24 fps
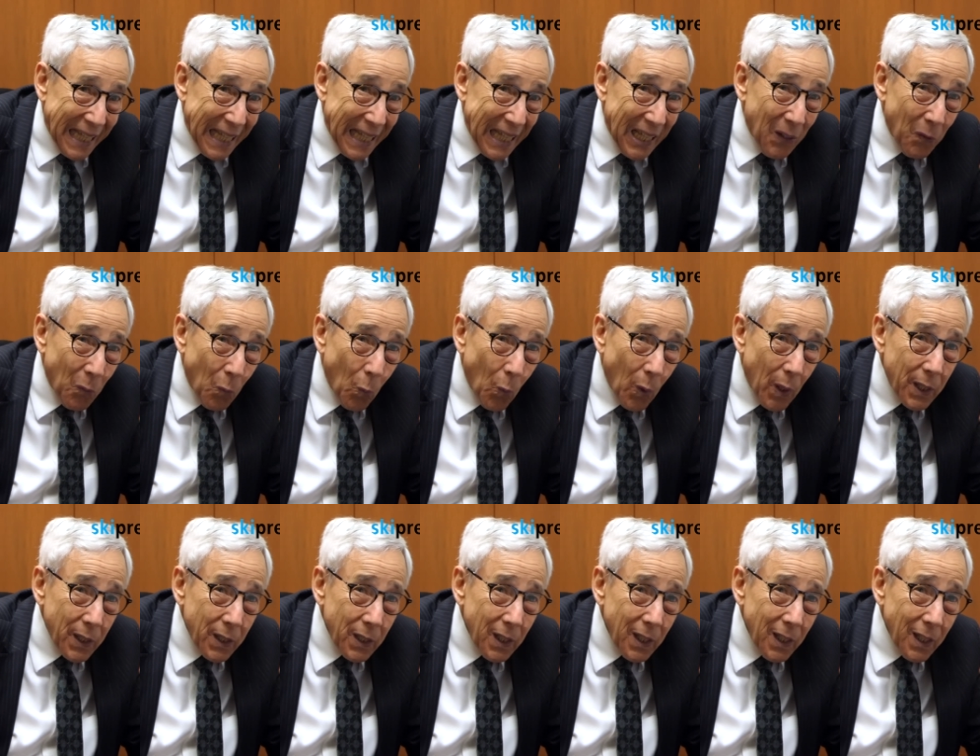in
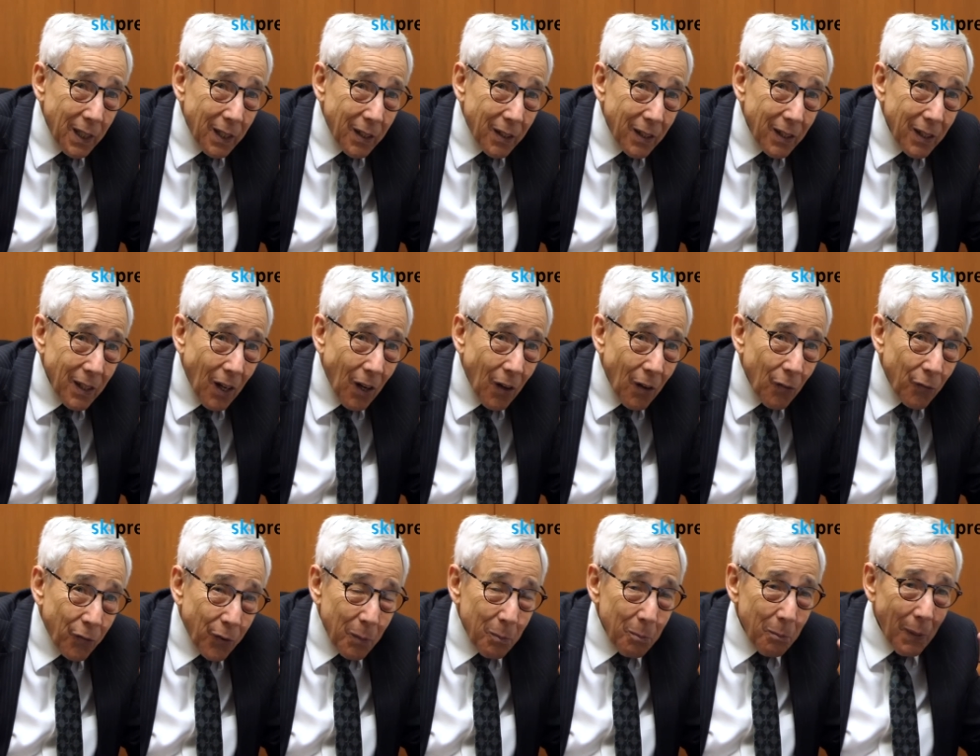one year
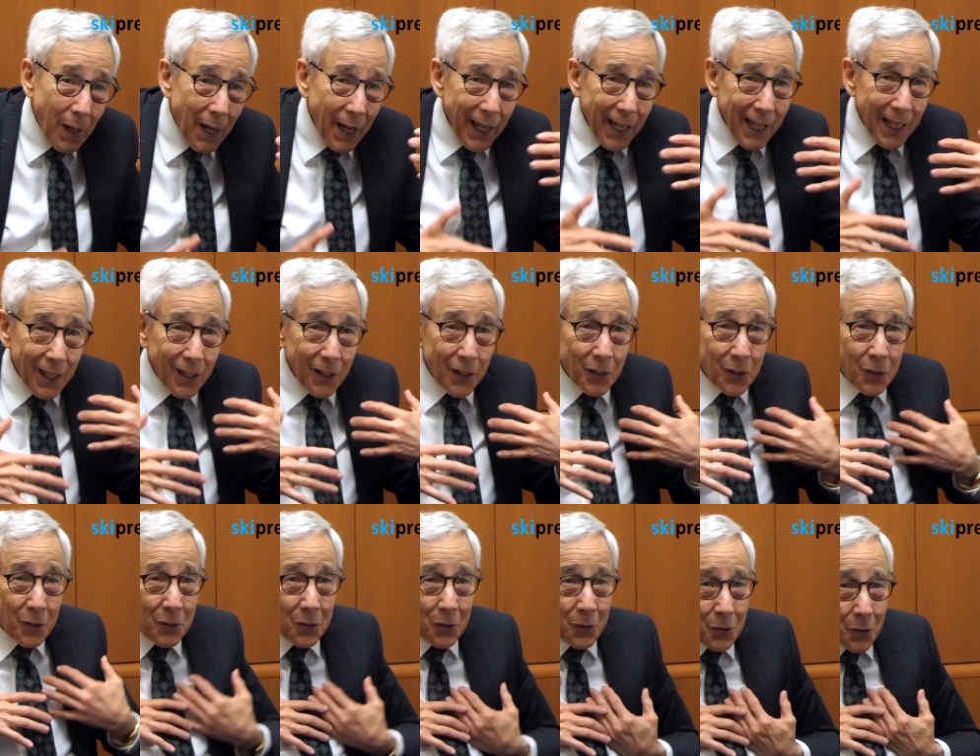from my
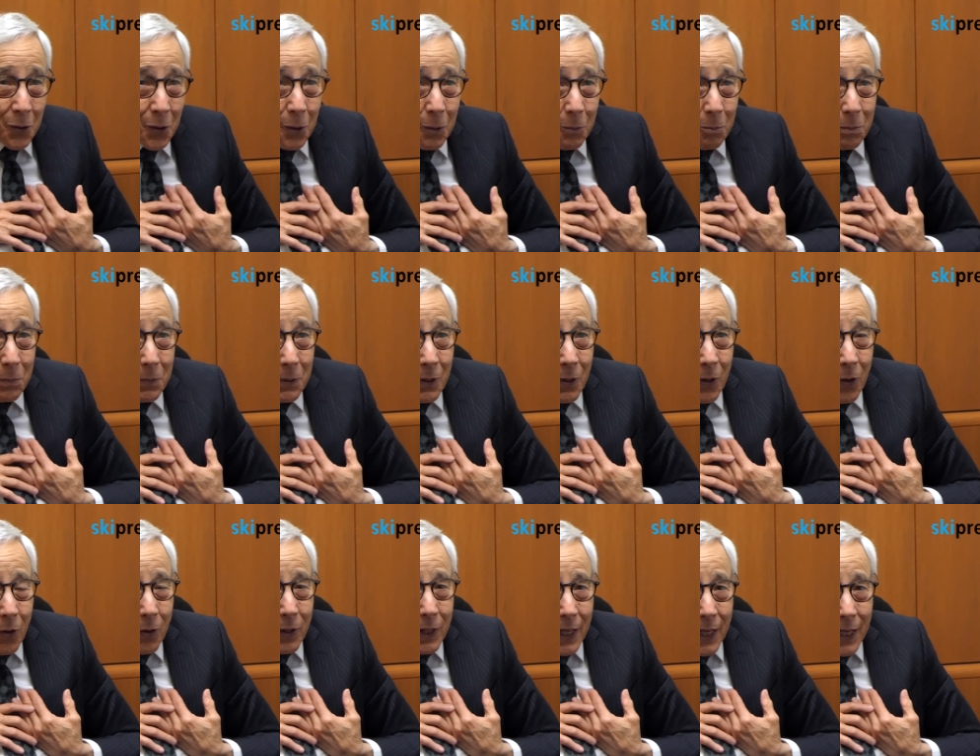group,
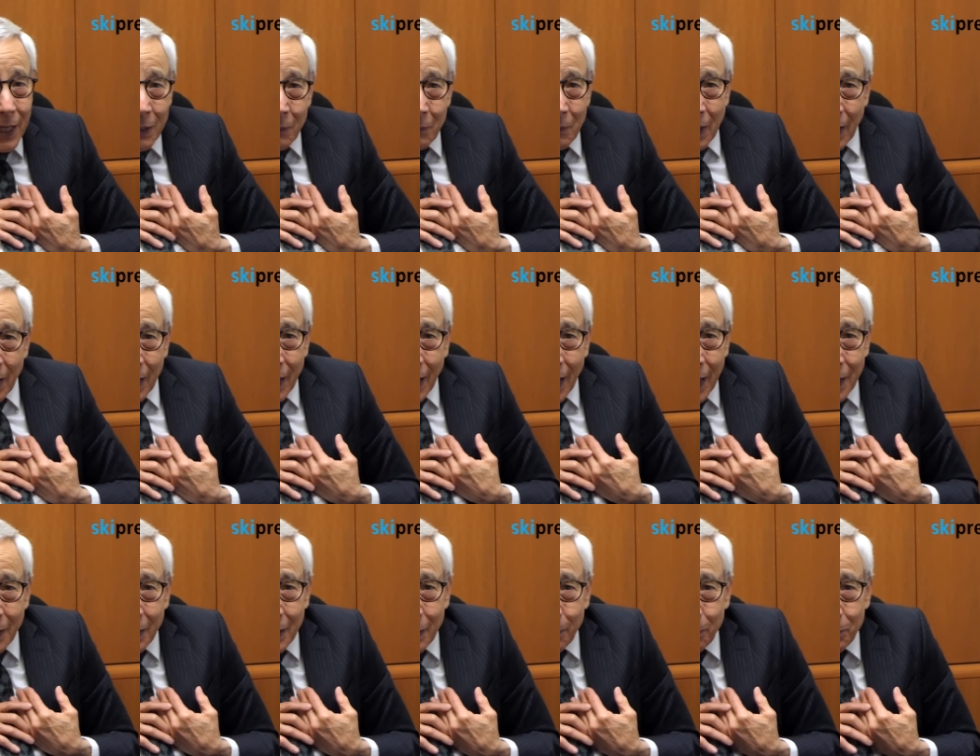okay? And
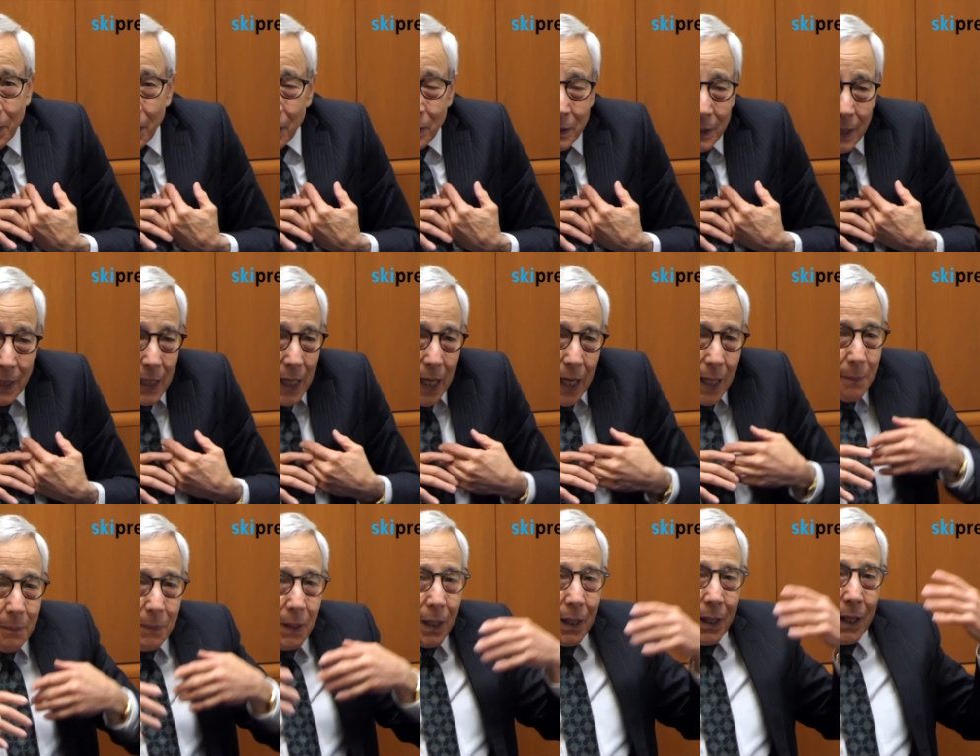I kept on saying, I'm
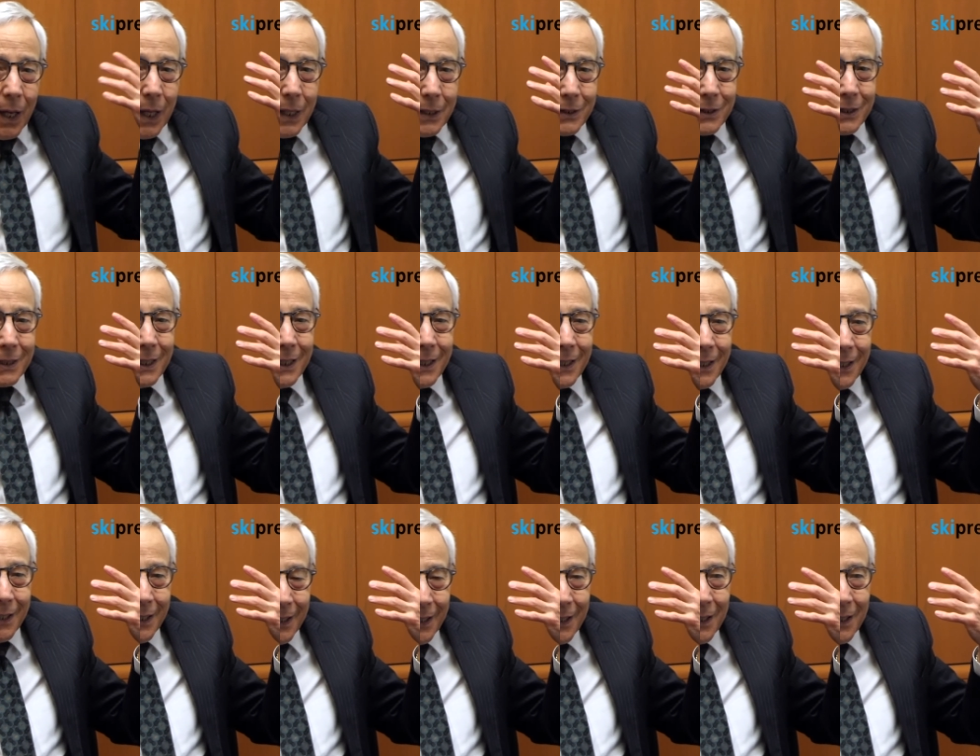not a hot skier.